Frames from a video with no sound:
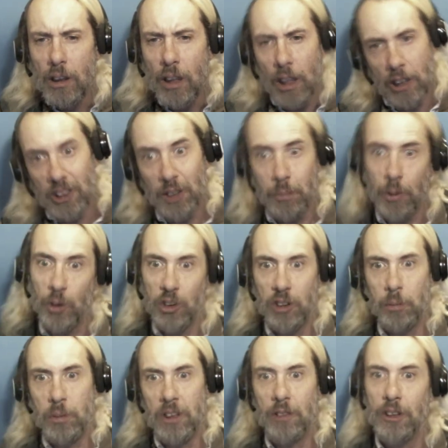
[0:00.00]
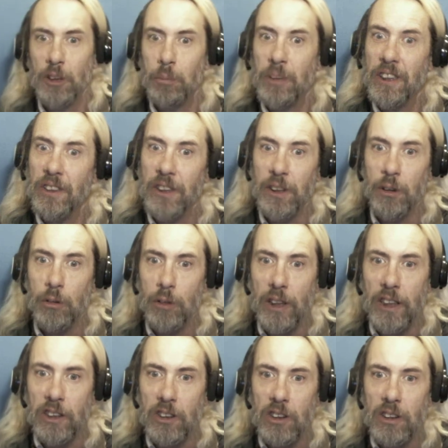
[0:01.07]
are supposed to be the superior
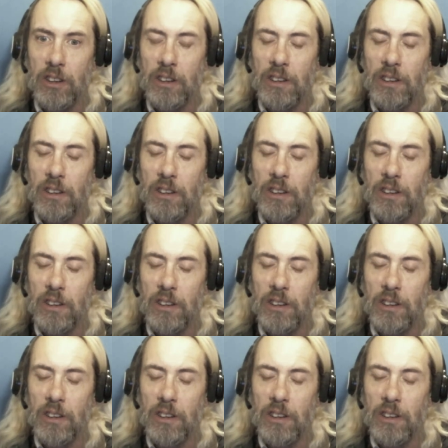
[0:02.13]
race.